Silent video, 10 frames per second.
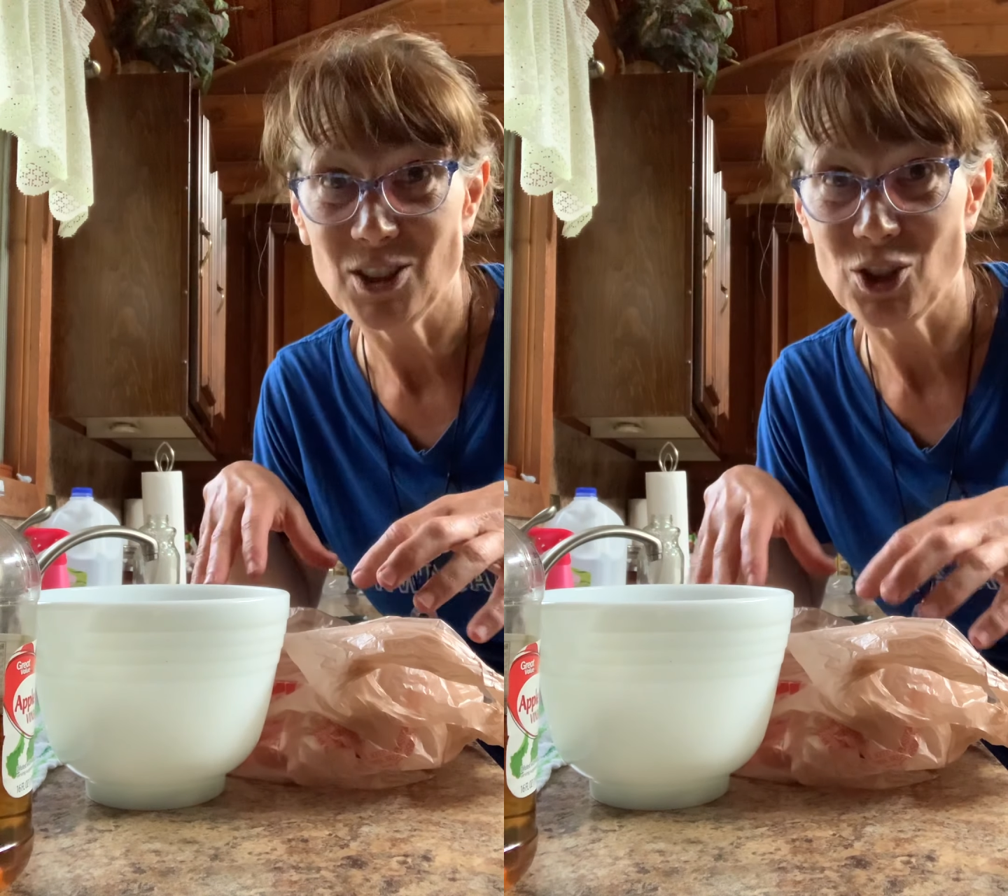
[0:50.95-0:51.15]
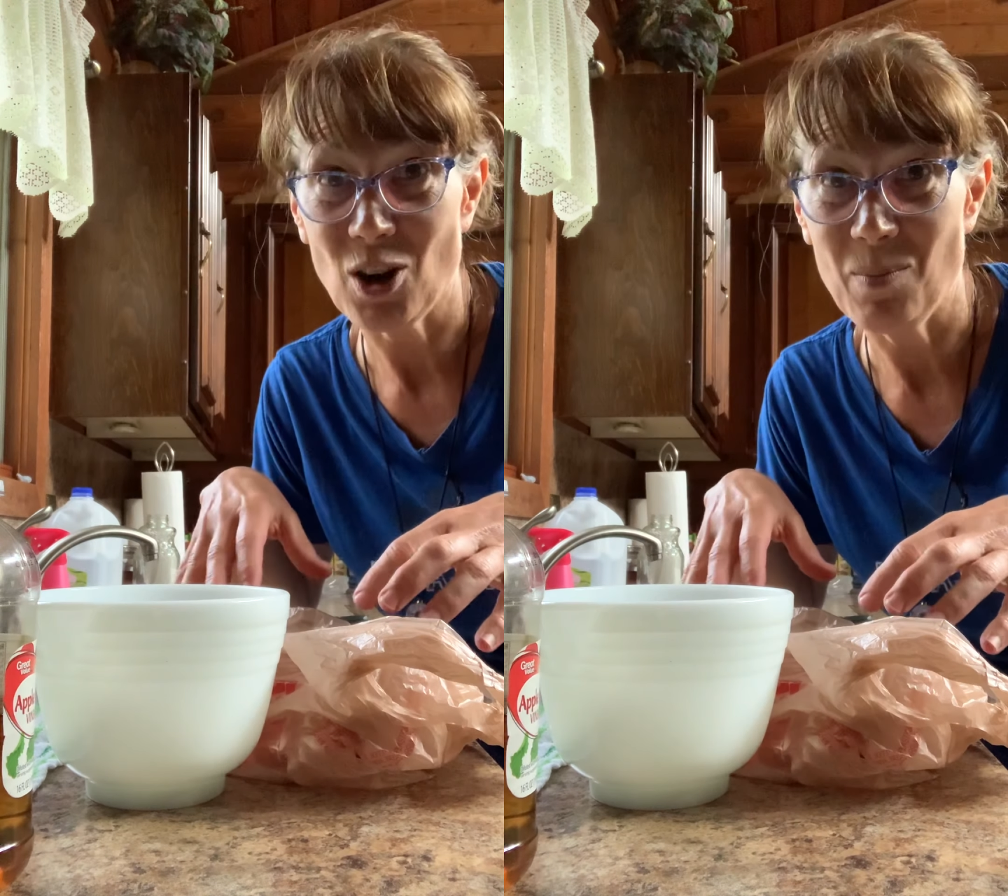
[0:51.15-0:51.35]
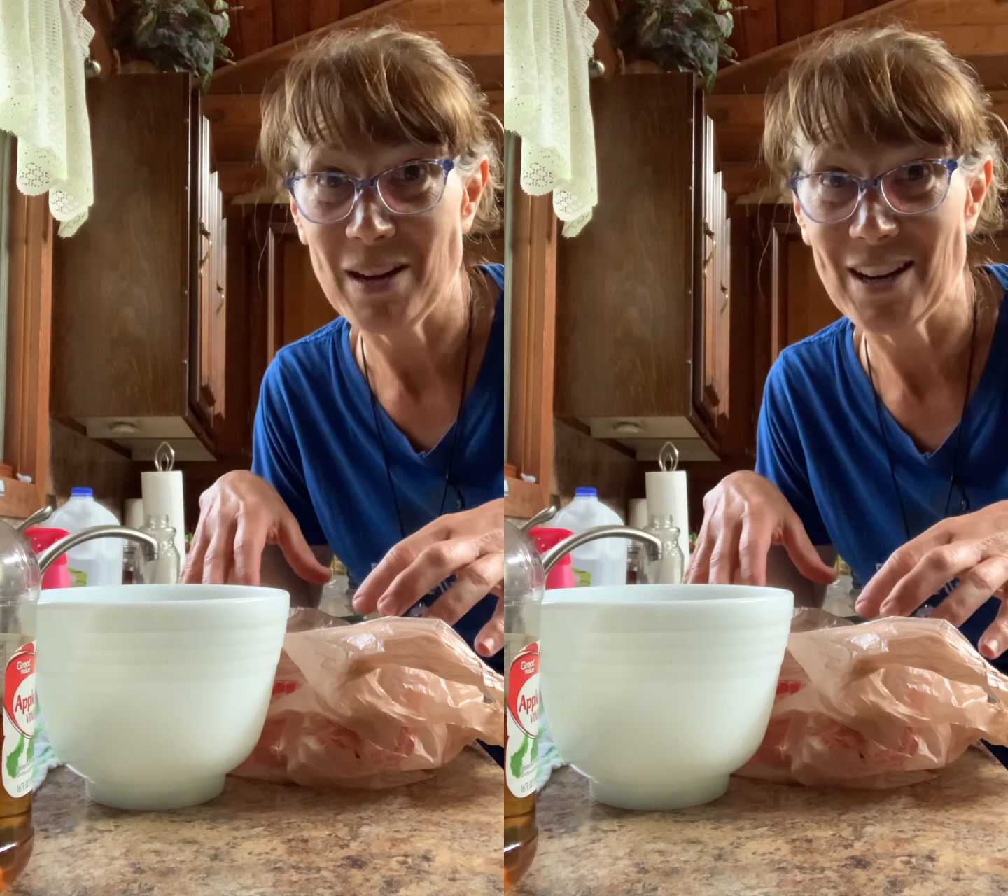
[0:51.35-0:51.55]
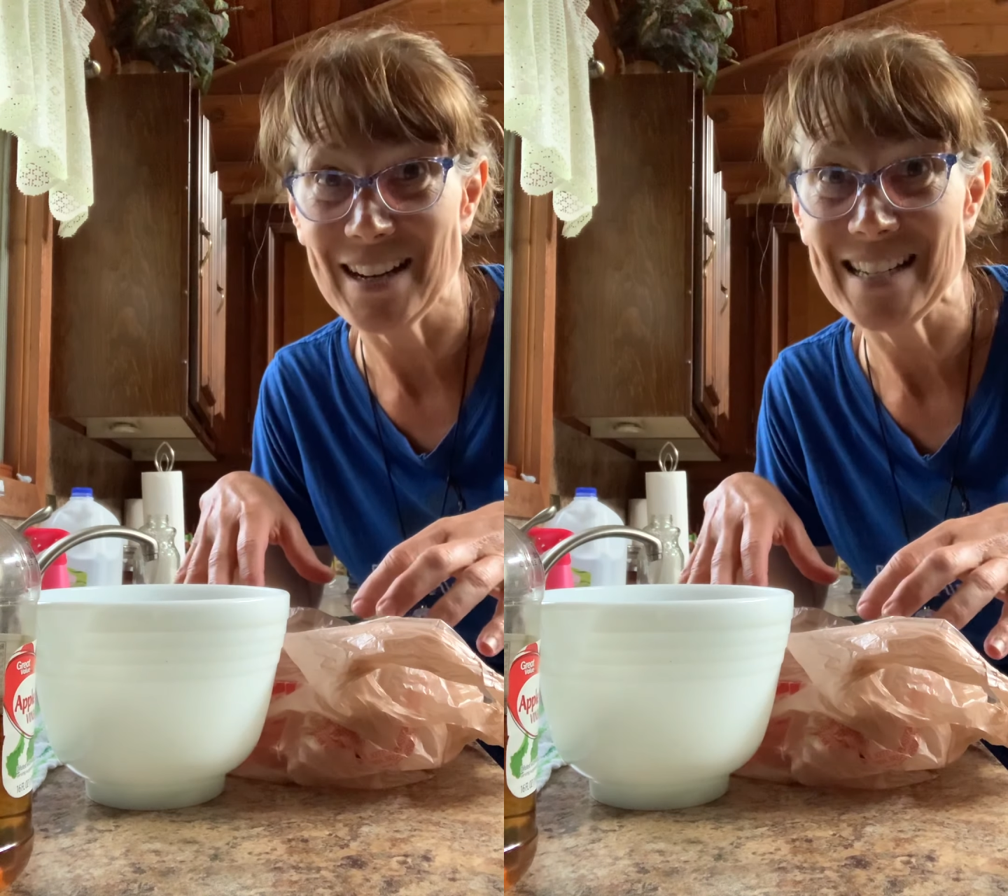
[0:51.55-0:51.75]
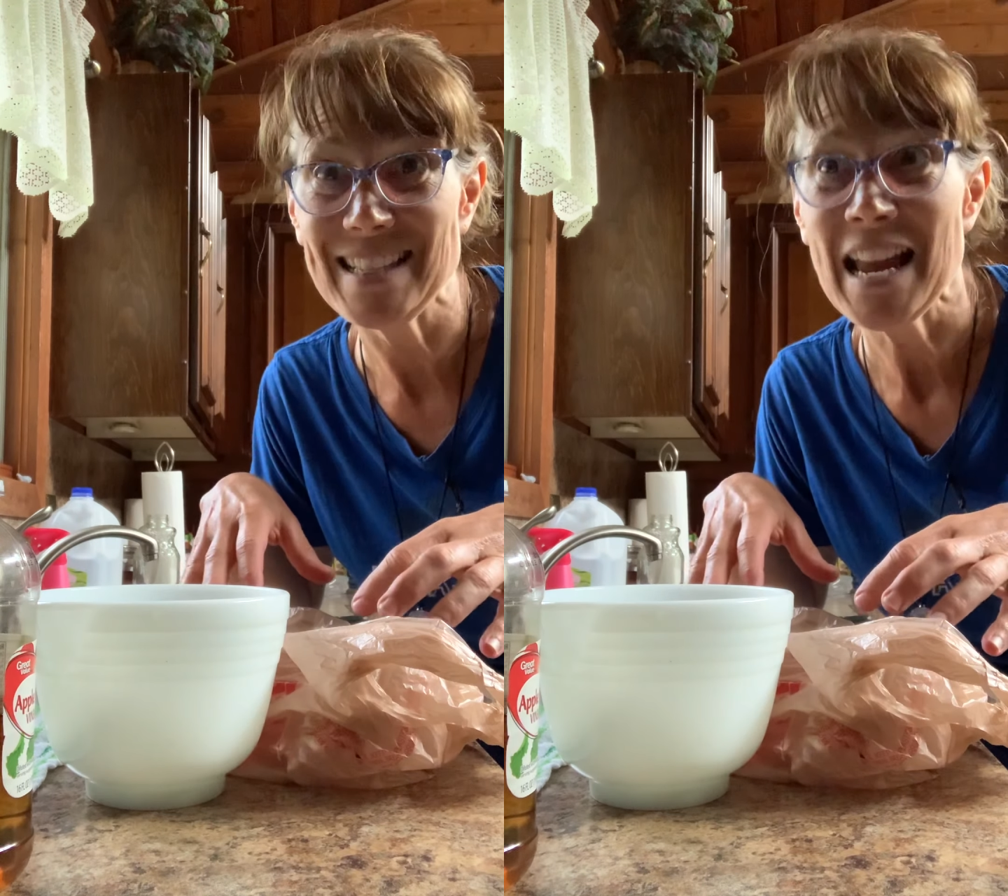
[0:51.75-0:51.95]

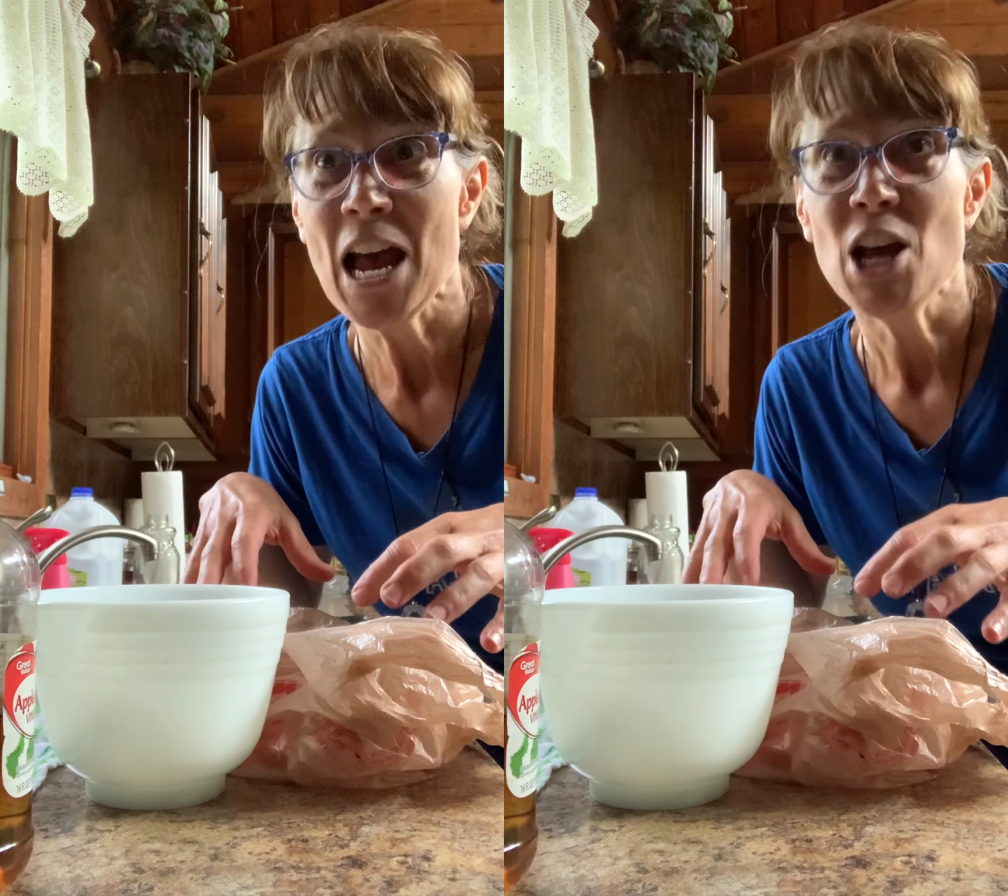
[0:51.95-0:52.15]
strawberries,